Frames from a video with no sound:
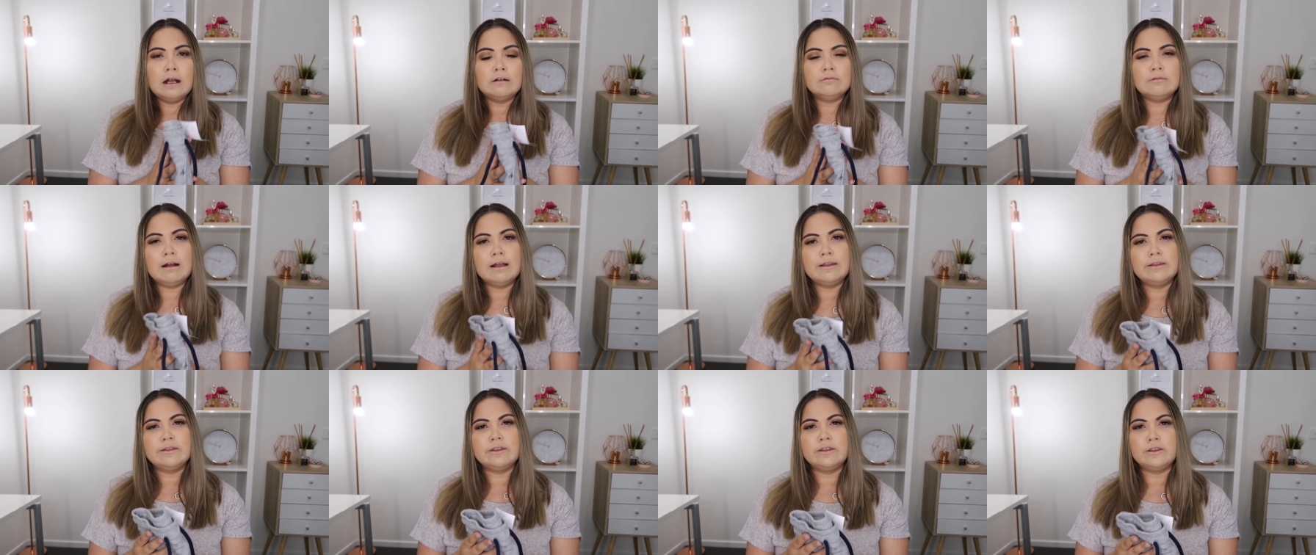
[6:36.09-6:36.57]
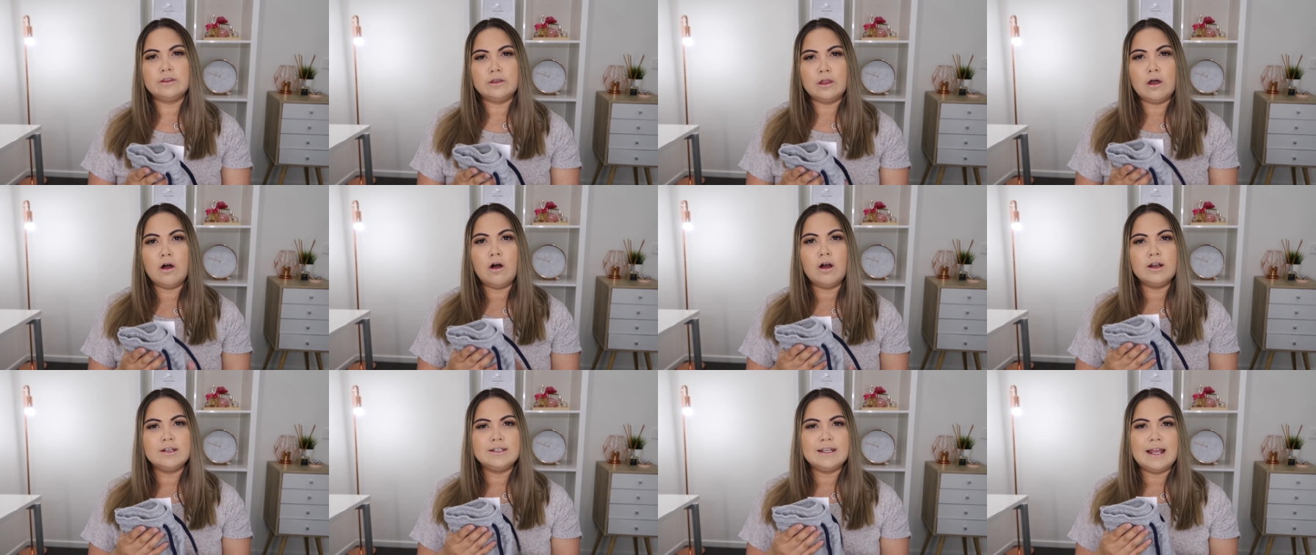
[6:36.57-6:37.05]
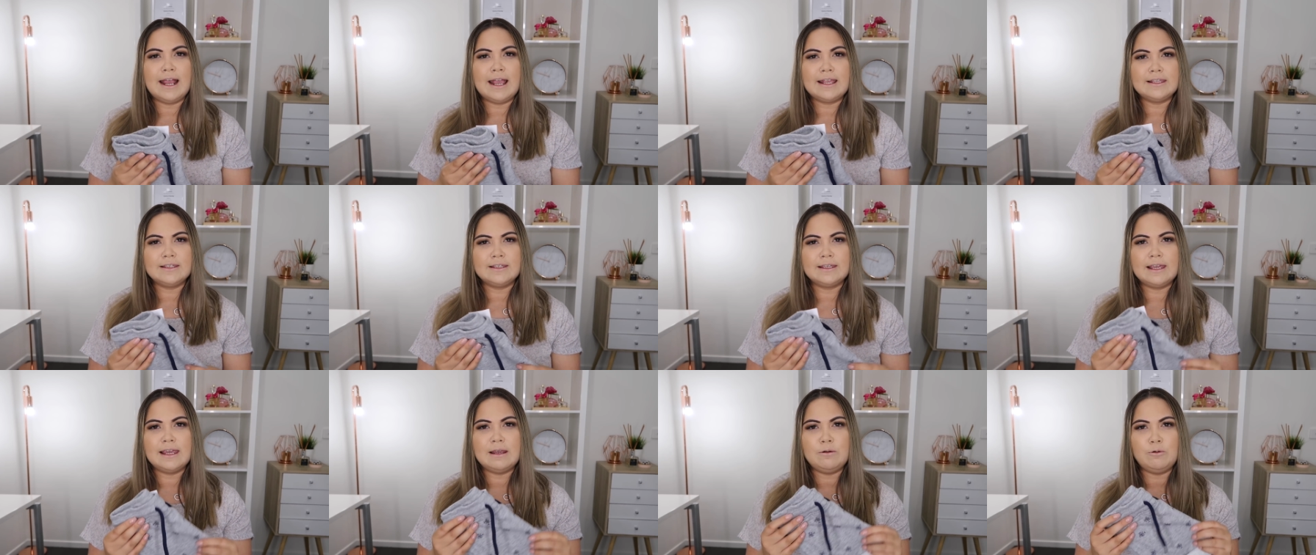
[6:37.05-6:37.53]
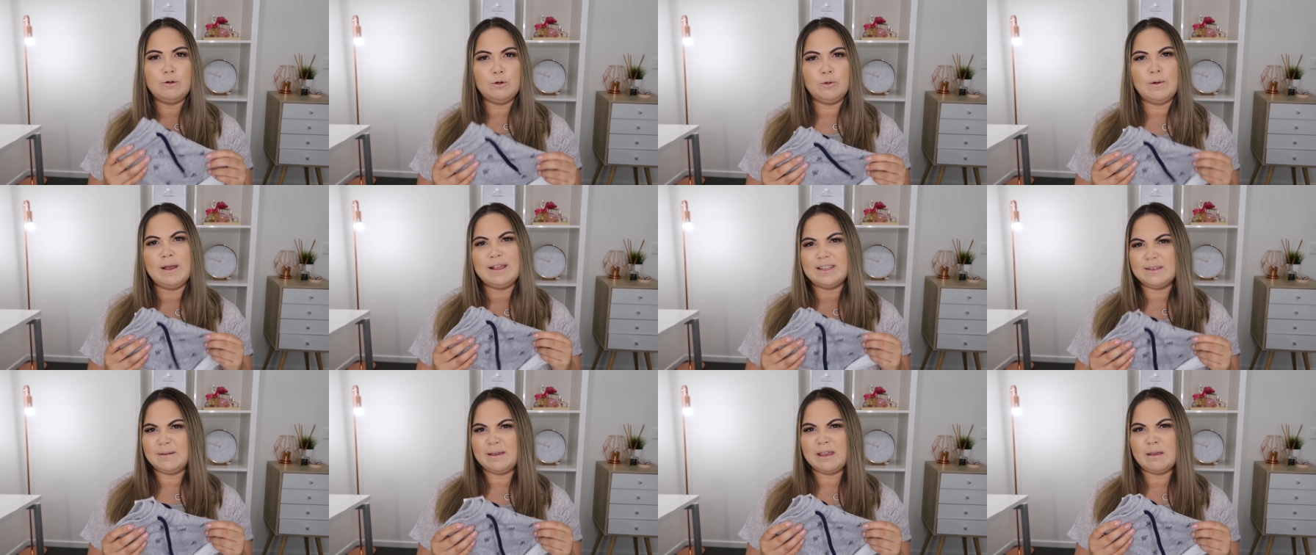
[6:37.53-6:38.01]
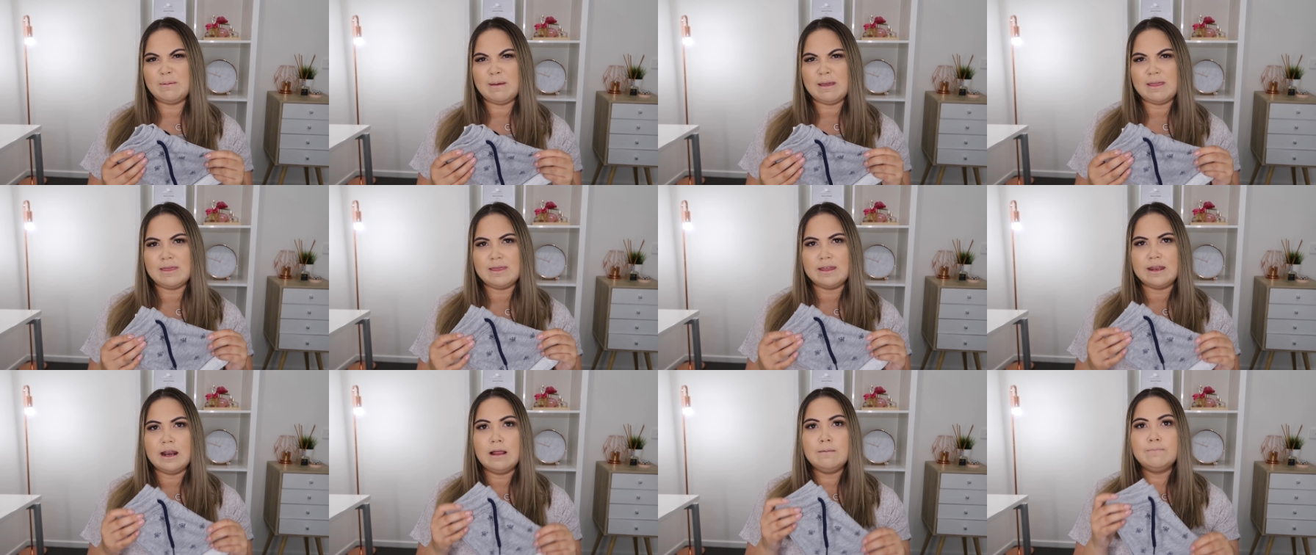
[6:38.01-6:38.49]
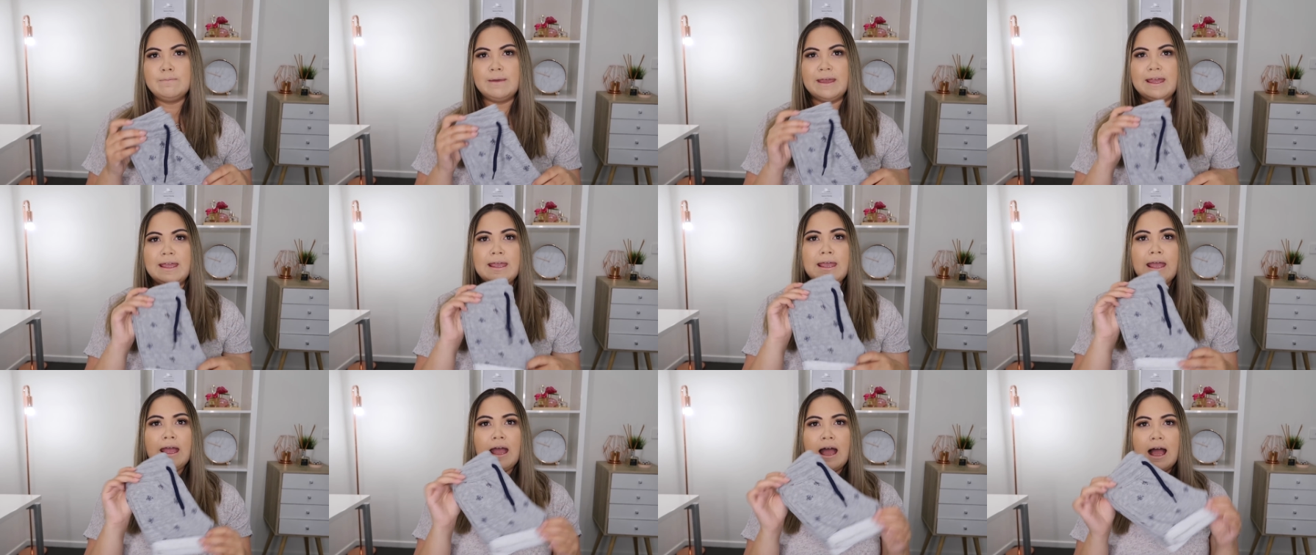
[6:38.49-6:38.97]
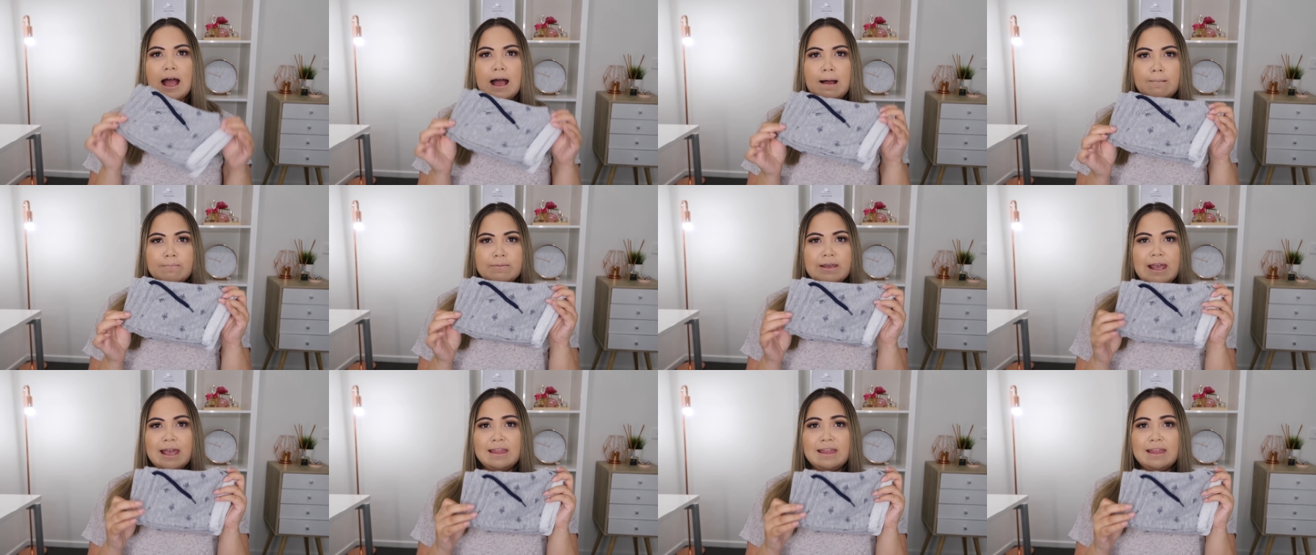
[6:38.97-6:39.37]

rather than the hot days he will wear something a bit thinner but um,